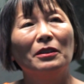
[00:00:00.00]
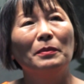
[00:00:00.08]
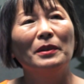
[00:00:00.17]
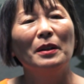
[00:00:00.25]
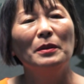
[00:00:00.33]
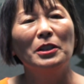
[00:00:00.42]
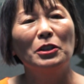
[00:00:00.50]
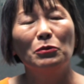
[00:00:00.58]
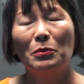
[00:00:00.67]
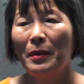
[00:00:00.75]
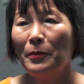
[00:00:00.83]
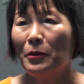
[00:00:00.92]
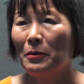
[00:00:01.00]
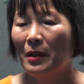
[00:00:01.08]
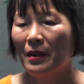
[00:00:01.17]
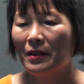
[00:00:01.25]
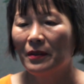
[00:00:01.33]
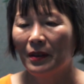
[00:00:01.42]
But I just remembered
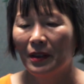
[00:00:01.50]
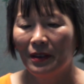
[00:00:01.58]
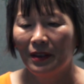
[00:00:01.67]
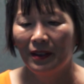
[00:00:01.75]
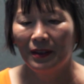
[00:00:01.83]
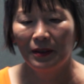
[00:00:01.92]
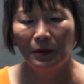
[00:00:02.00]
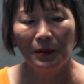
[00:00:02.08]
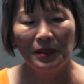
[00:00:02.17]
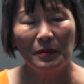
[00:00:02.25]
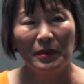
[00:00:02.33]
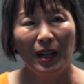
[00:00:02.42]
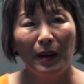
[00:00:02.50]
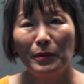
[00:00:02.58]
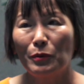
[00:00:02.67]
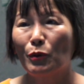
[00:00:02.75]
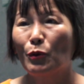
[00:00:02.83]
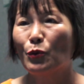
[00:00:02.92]
there were some
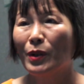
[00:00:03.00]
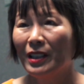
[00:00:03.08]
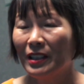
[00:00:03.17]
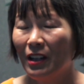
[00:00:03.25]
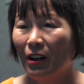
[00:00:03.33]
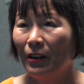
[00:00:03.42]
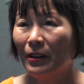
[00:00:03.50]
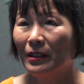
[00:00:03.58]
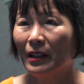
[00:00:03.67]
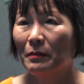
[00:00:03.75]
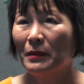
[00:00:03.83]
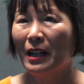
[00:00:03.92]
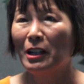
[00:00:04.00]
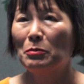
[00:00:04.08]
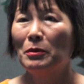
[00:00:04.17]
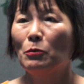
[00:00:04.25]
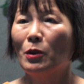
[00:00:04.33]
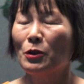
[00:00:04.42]
times were really hard. Like my
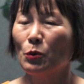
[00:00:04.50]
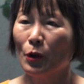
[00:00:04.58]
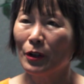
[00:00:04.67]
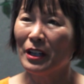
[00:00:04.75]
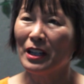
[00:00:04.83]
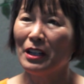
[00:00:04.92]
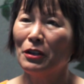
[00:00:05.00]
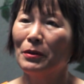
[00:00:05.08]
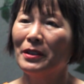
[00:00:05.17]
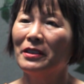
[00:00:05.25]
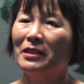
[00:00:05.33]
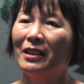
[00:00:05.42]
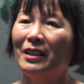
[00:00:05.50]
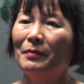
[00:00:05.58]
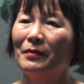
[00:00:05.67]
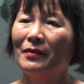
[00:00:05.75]
husband wasn't working either at the time.